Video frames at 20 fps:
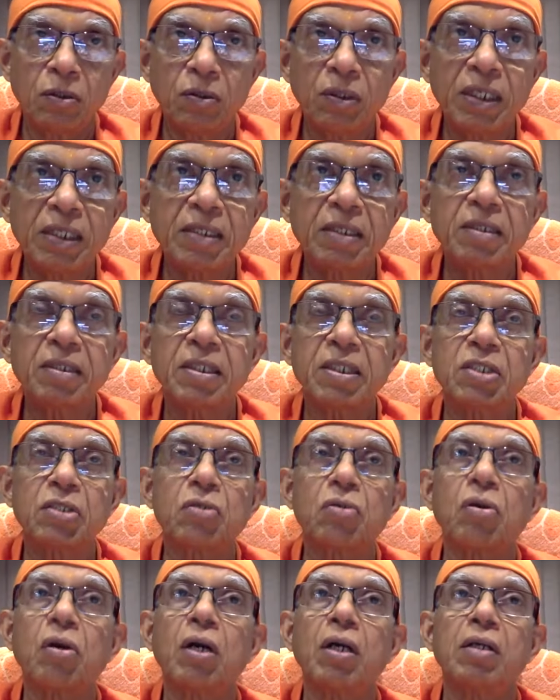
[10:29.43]
getting
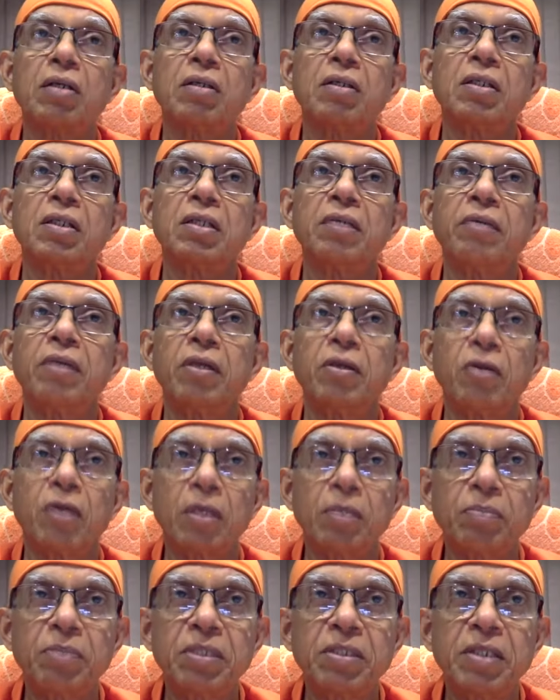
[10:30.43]
destroyed. They will
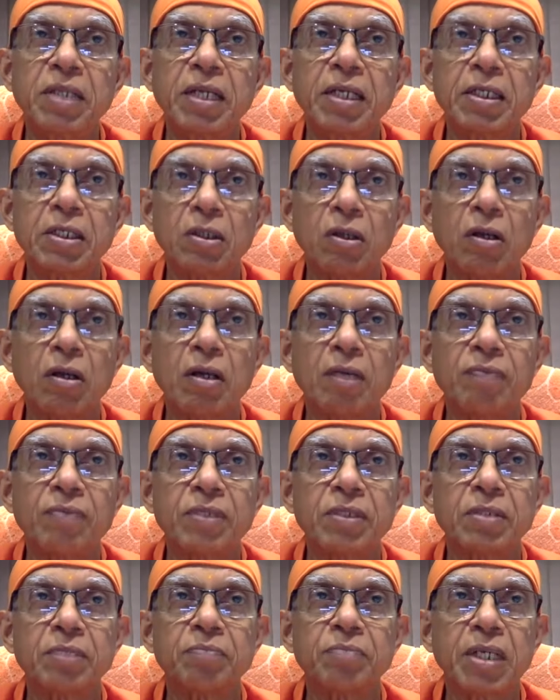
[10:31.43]
not be there at all
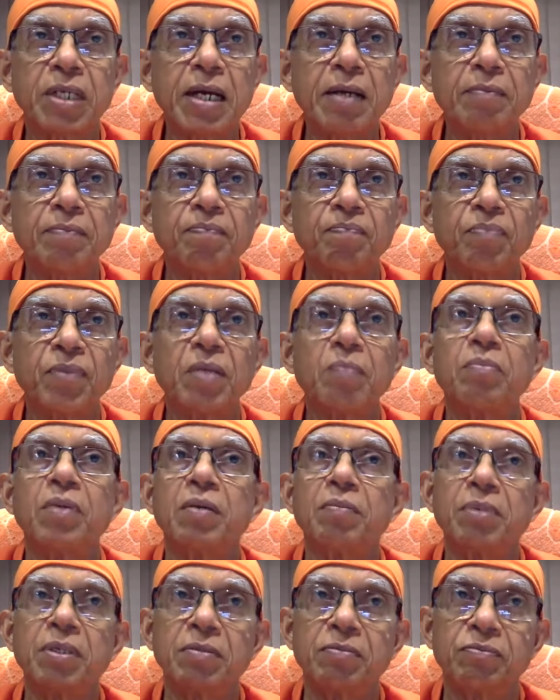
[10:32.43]
after some time,
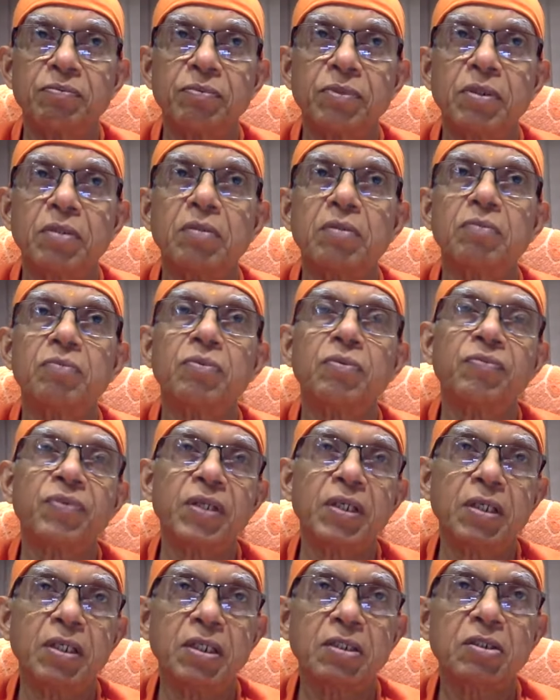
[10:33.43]
maybe
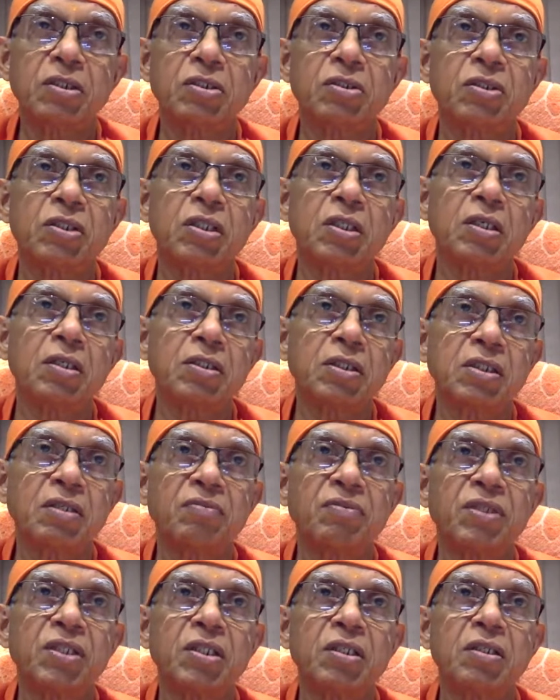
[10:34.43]
50 years, 60 years,
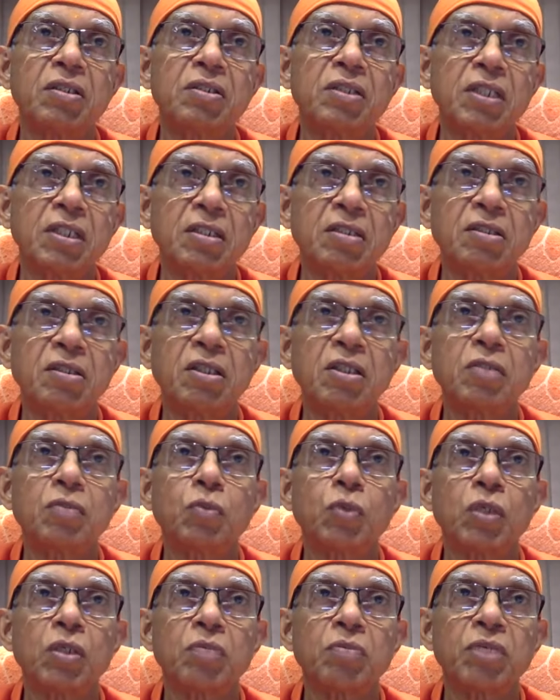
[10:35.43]
70 years, 80 years,
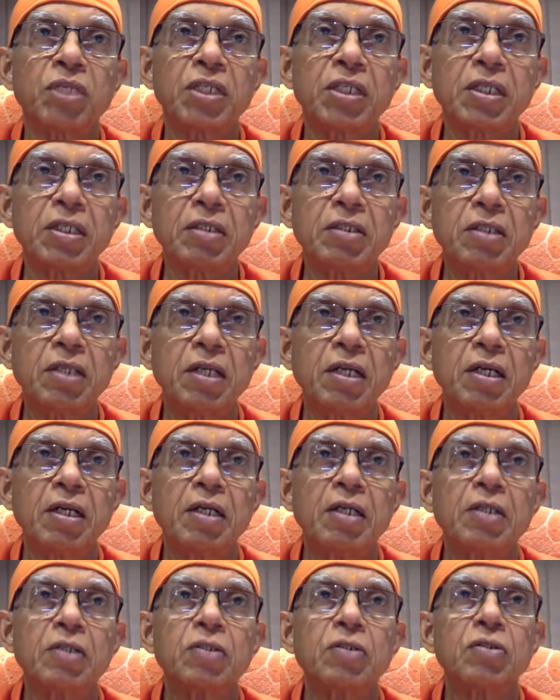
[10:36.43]
whatever it is.
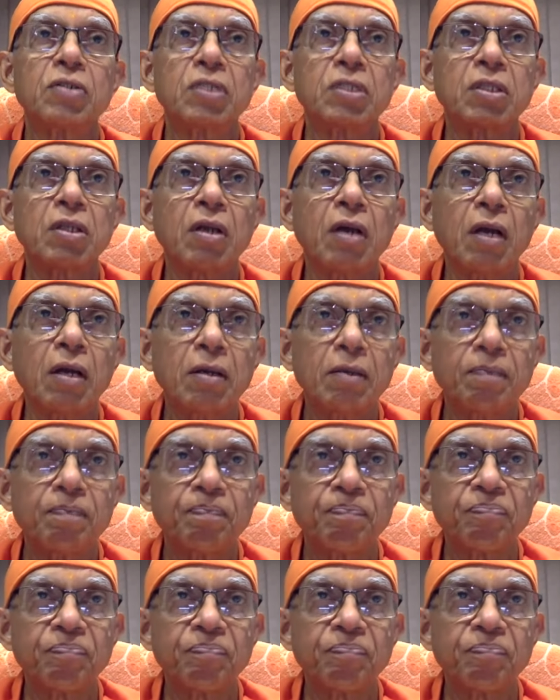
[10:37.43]
So these are all.